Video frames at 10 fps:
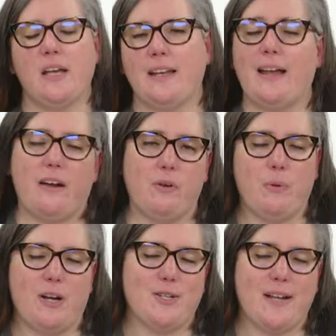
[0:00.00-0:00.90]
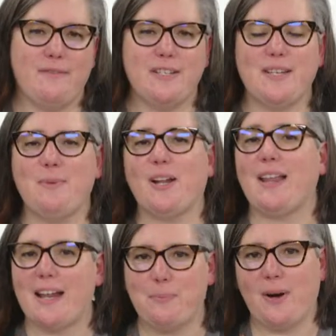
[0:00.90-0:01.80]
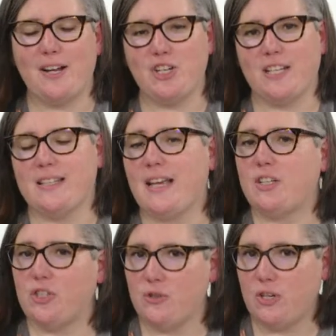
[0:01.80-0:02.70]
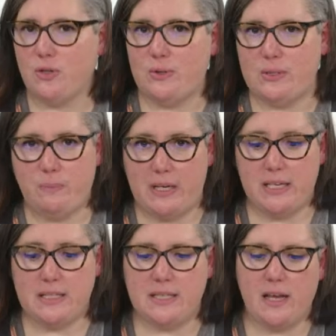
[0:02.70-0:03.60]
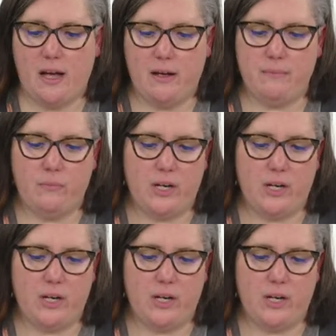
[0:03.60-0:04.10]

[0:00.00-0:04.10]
not every project obviously, but a lot of projects that do use beads um,